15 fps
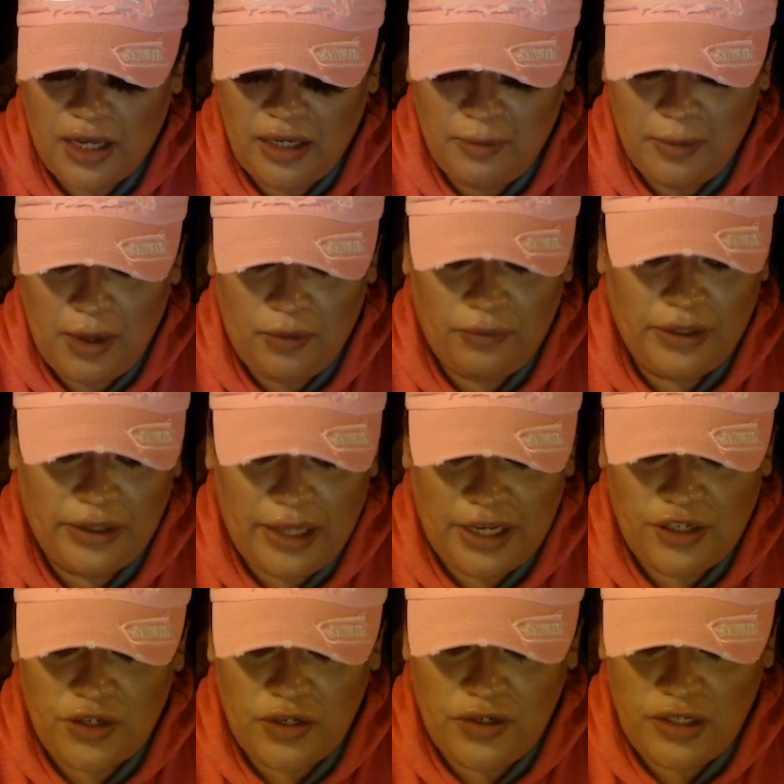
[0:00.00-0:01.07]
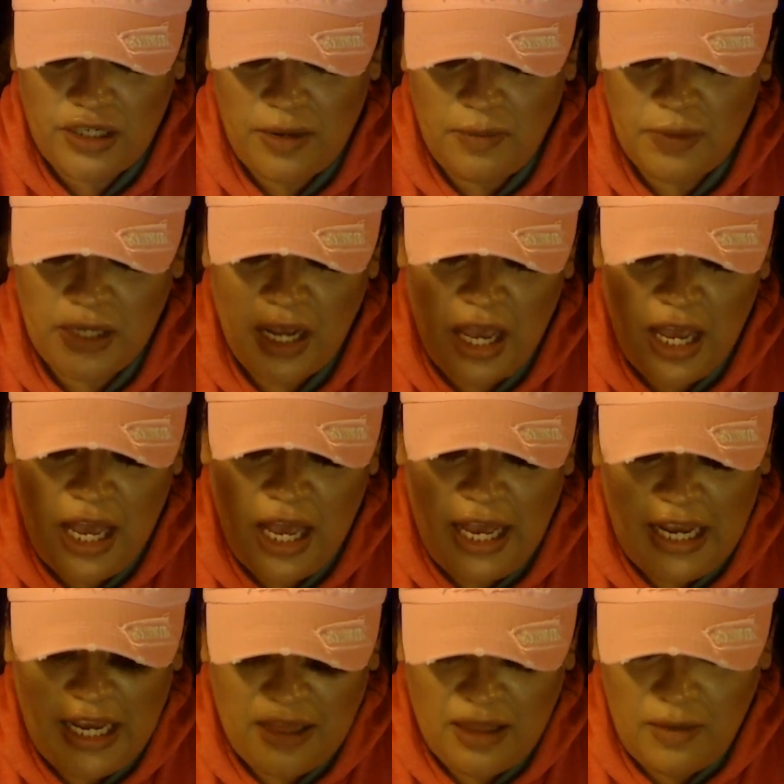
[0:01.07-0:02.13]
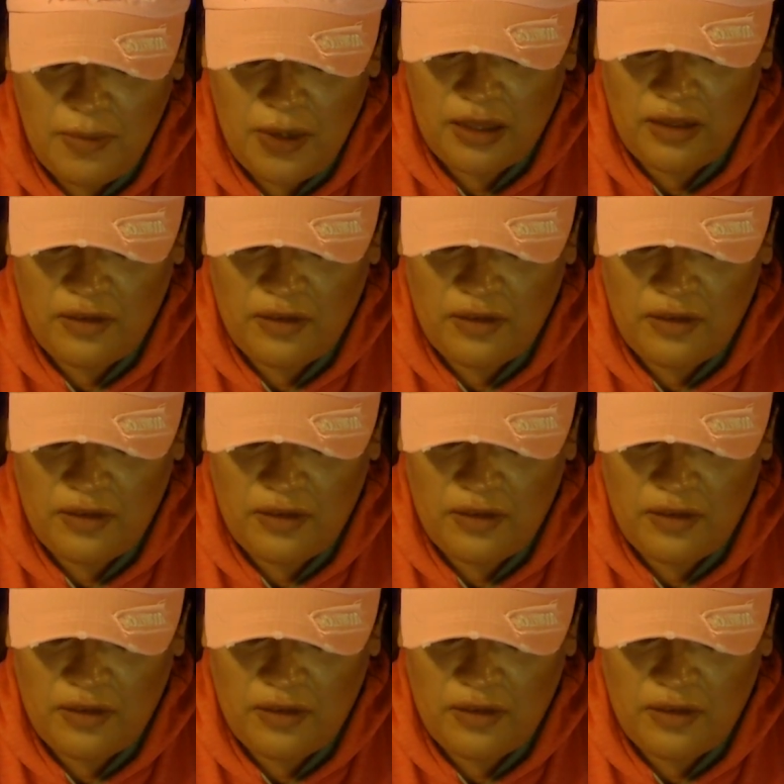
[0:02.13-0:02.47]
about relationships, in the month of